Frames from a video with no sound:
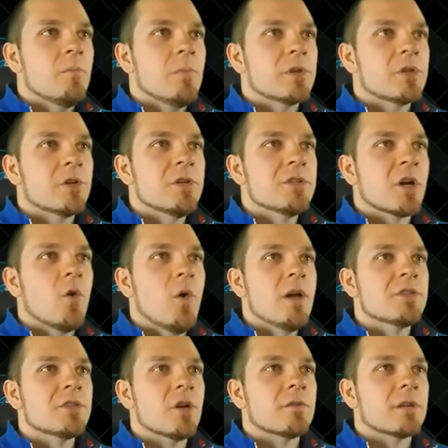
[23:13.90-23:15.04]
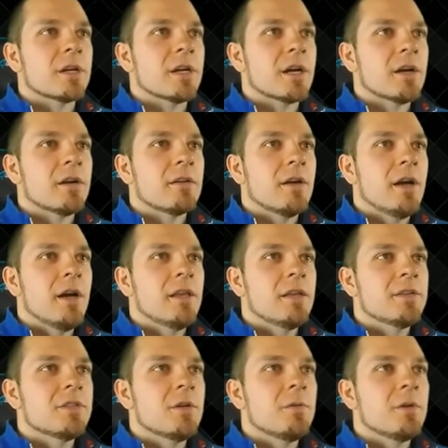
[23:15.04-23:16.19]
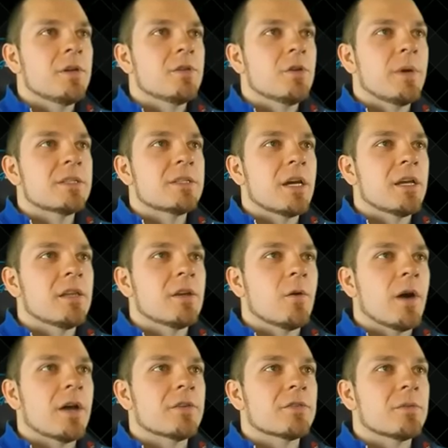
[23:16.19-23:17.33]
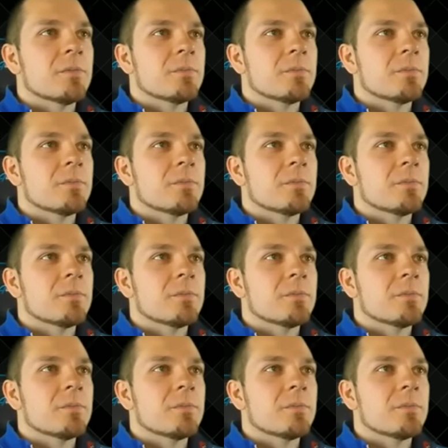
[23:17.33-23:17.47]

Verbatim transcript: But there is a quest over here. Uh, let's see what we can do about taking the quest.